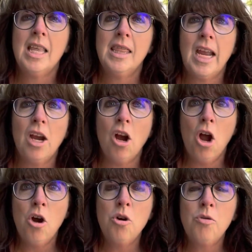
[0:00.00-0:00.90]
They are
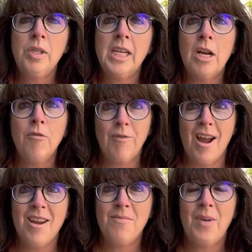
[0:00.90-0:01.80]
owned and
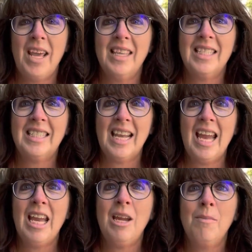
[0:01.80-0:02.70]
run by the
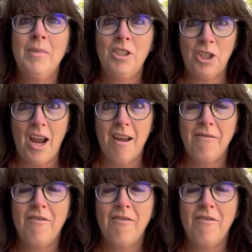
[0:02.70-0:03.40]
same chef